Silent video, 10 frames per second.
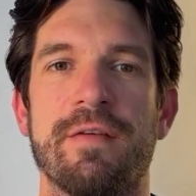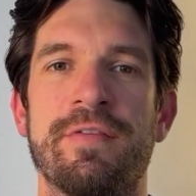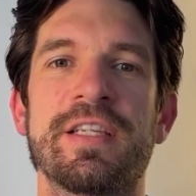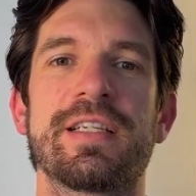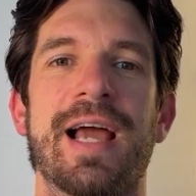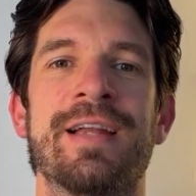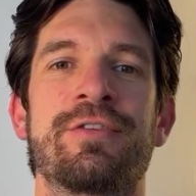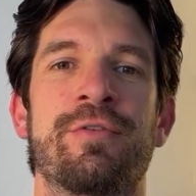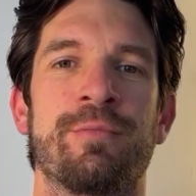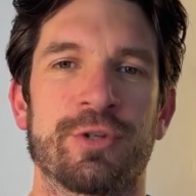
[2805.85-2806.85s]
Visit
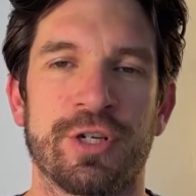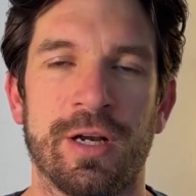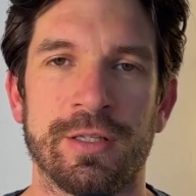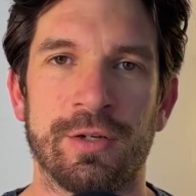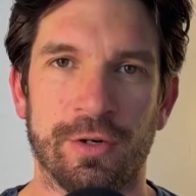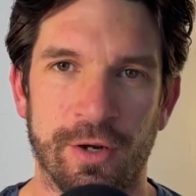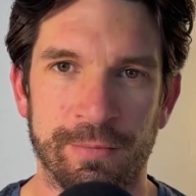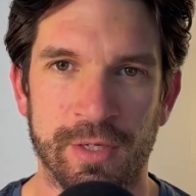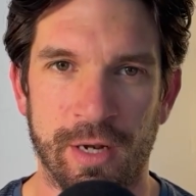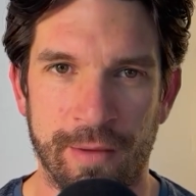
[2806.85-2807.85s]

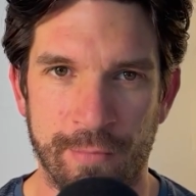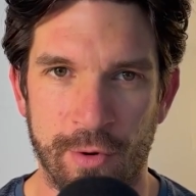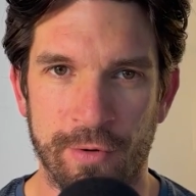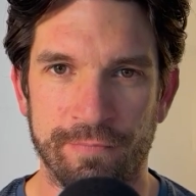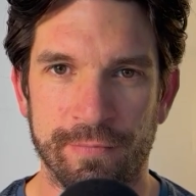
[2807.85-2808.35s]
andrewgreenwashcharter.com to learn more.